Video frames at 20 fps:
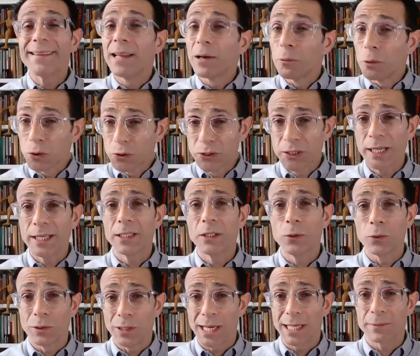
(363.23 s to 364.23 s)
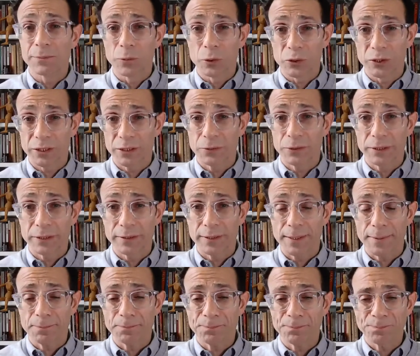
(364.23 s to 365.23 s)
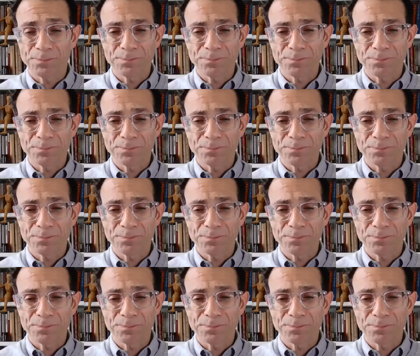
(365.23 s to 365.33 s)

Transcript: and they will take you a lot more seriously.